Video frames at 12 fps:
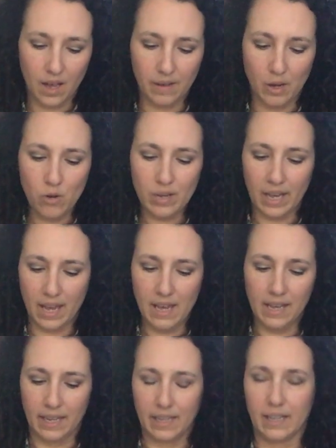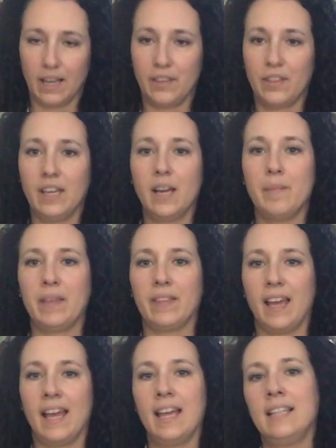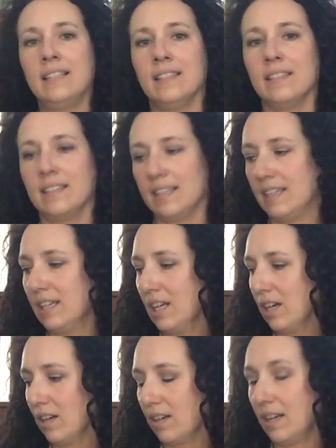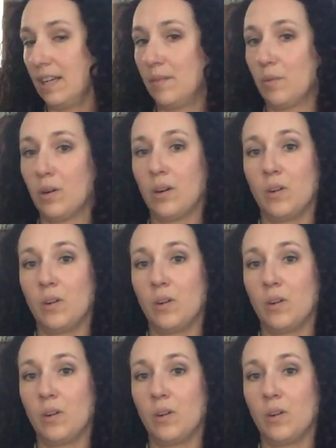Okay, I think I'm at the end here, and we're